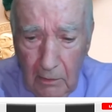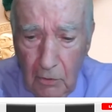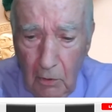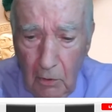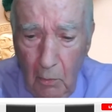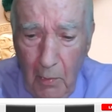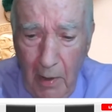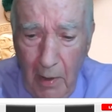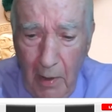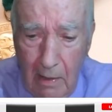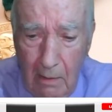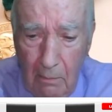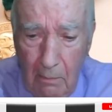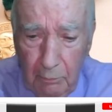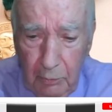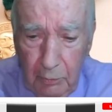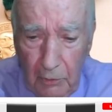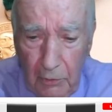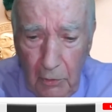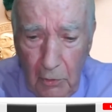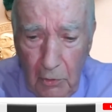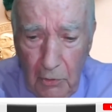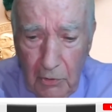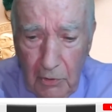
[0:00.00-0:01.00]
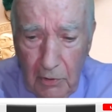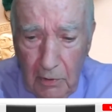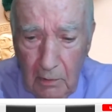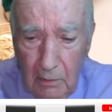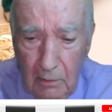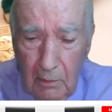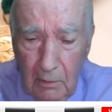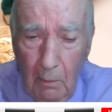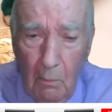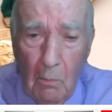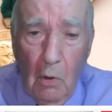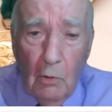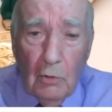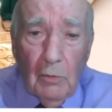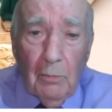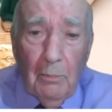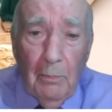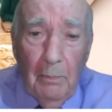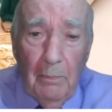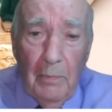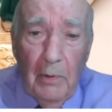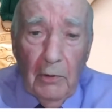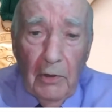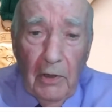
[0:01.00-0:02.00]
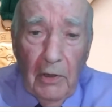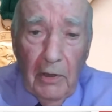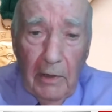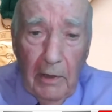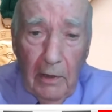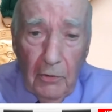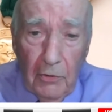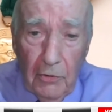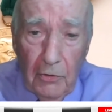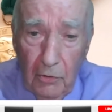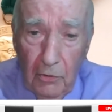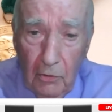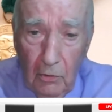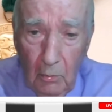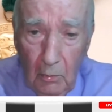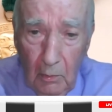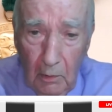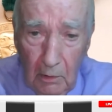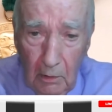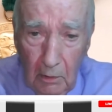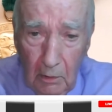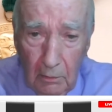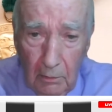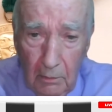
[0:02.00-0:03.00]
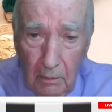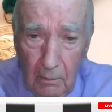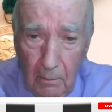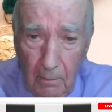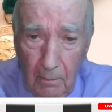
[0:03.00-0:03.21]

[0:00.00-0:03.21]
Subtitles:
So we produce the most billionaires in the world.